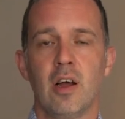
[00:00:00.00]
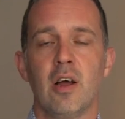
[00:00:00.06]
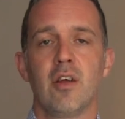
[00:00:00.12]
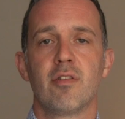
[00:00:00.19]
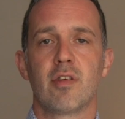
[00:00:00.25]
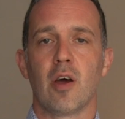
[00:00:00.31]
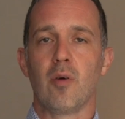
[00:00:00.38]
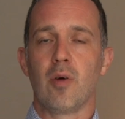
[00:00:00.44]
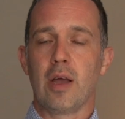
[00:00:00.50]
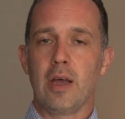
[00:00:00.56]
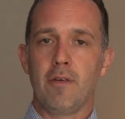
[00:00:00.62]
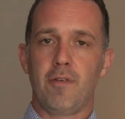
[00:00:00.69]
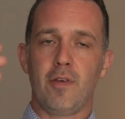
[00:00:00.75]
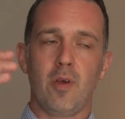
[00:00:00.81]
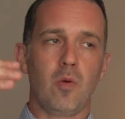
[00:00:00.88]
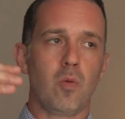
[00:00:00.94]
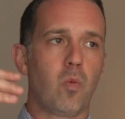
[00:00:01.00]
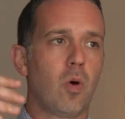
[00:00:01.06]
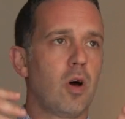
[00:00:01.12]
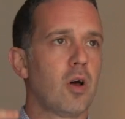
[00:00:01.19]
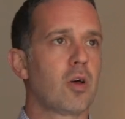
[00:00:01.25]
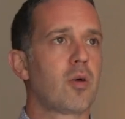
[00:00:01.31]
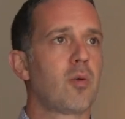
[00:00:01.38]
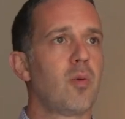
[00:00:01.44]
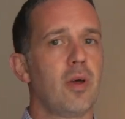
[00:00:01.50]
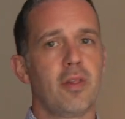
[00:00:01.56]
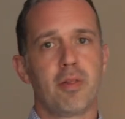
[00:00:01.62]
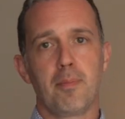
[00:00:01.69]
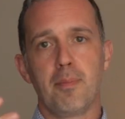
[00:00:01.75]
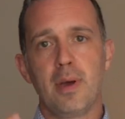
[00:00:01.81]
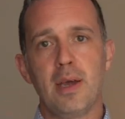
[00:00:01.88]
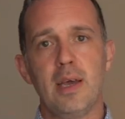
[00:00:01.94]
So if you work with
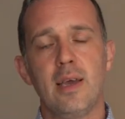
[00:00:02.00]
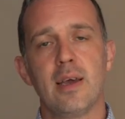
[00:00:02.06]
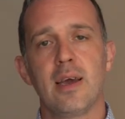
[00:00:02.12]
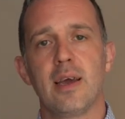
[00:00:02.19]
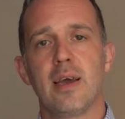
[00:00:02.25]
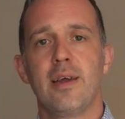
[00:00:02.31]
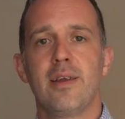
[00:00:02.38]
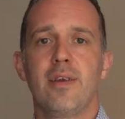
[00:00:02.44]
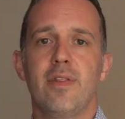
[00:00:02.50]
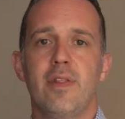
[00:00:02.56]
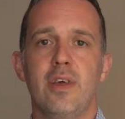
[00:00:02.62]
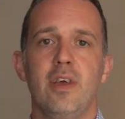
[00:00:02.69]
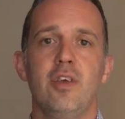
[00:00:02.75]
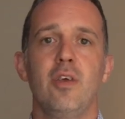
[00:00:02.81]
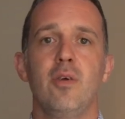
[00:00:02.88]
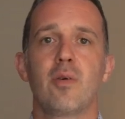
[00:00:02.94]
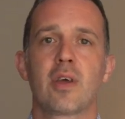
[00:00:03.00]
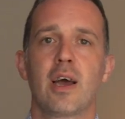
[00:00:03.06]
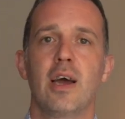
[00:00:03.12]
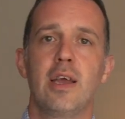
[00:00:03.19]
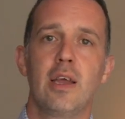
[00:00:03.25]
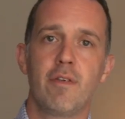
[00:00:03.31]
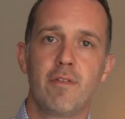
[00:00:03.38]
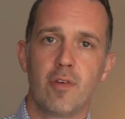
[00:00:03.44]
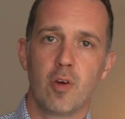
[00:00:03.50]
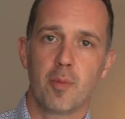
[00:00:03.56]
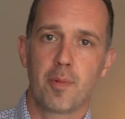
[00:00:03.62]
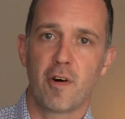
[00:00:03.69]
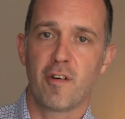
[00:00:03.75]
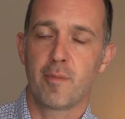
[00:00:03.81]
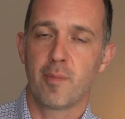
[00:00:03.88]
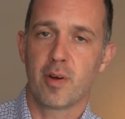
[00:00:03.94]
me in the UK, if you're
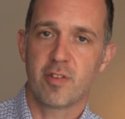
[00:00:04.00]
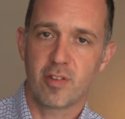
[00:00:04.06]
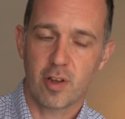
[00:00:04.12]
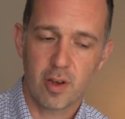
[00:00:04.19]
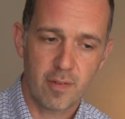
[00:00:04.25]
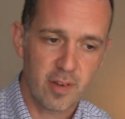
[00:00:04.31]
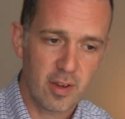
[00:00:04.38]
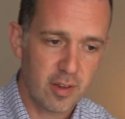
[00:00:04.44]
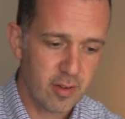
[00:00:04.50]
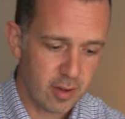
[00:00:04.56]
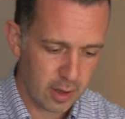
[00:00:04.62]
part of my service,